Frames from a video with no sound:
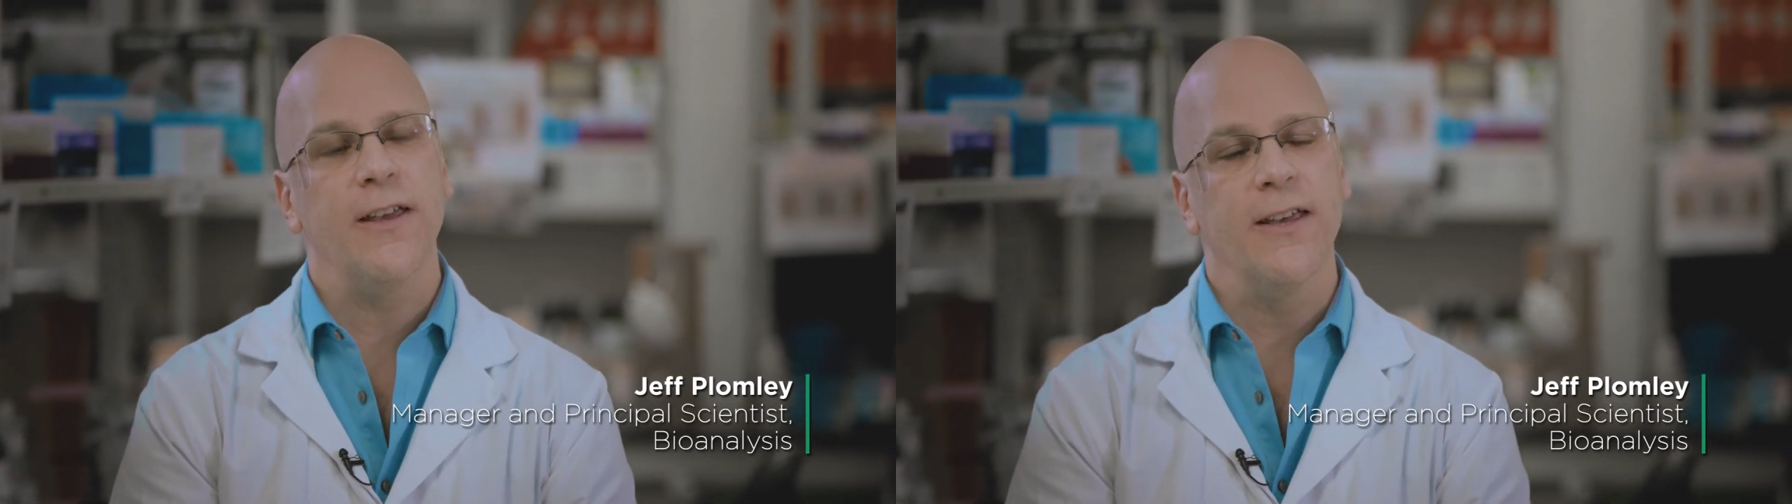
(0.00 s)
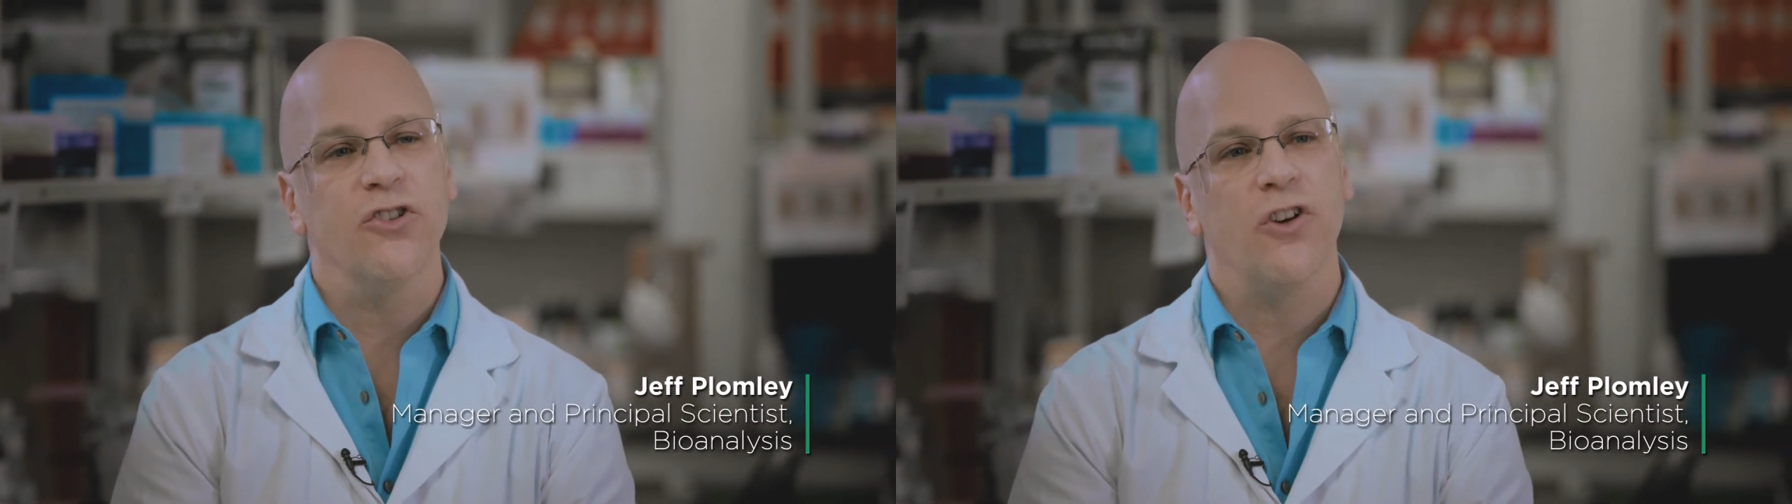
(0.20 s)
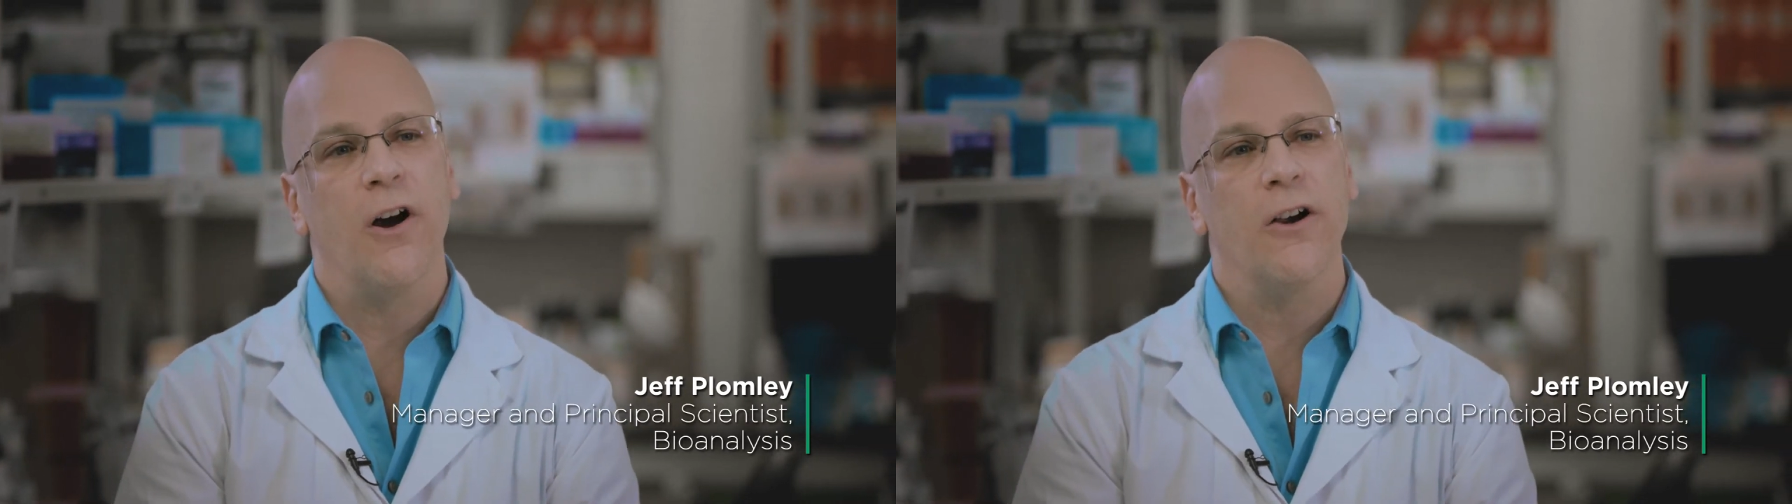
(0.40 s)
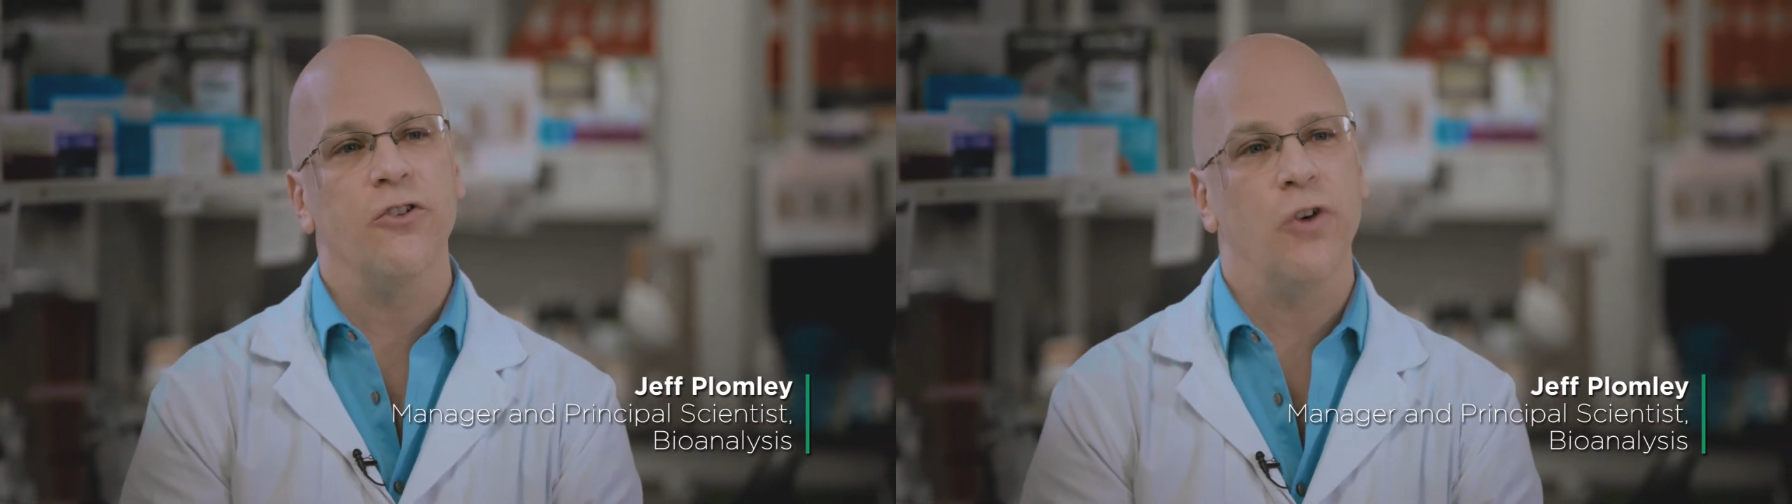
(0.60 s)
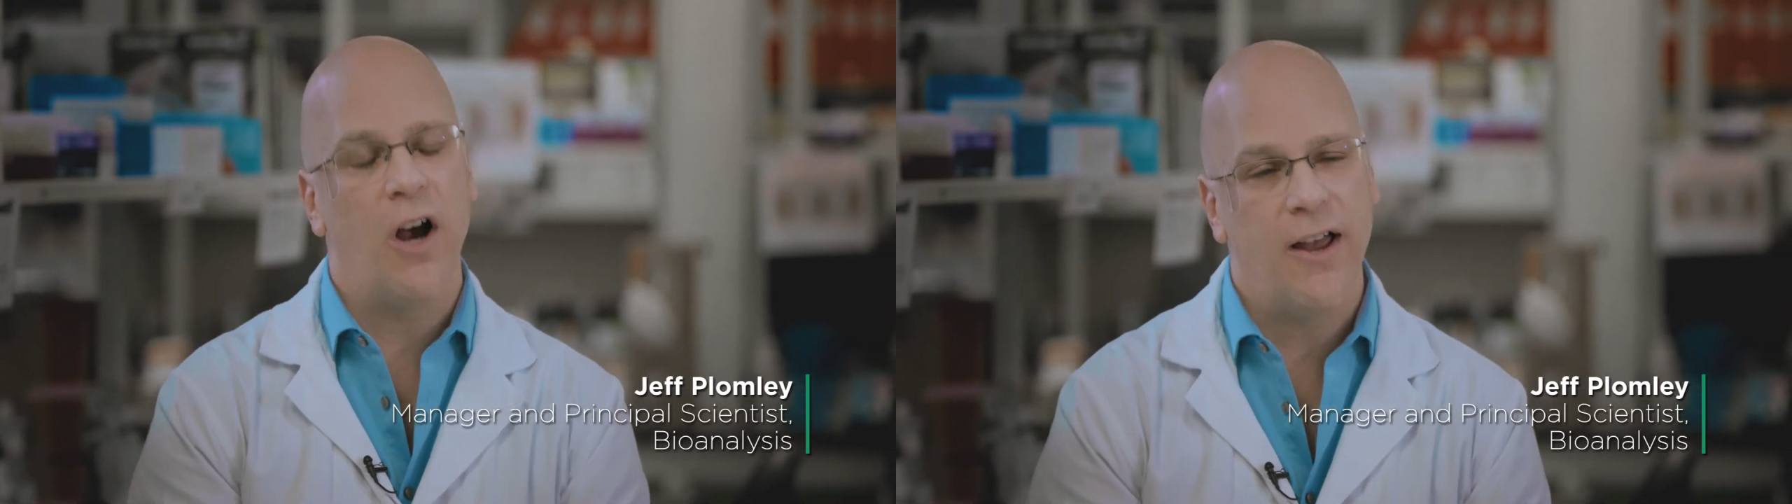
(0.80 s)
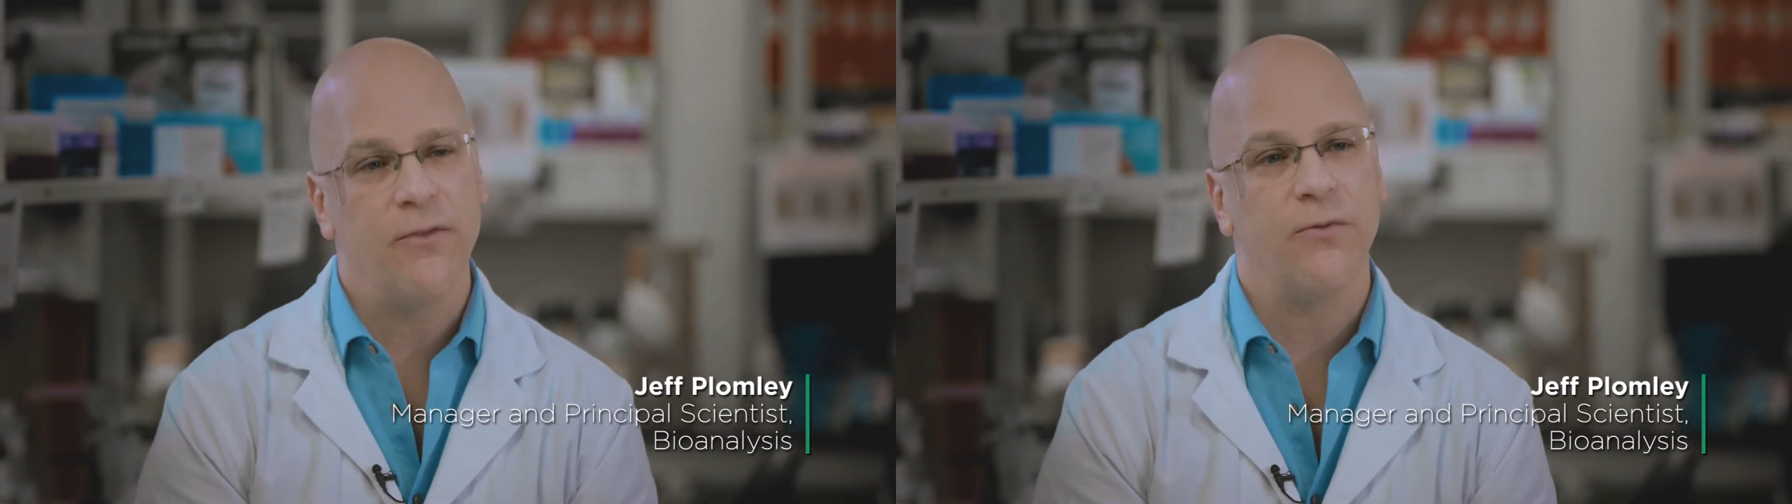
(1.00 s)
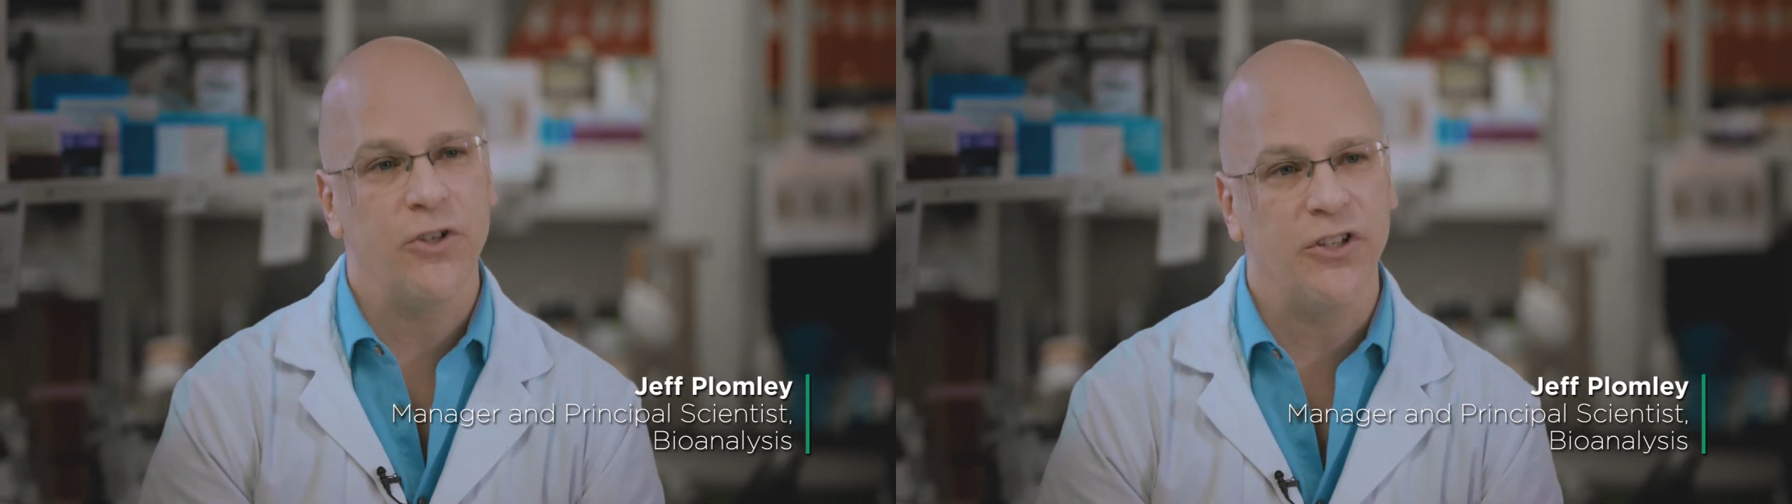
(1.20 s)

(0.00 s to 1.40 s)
is our drive for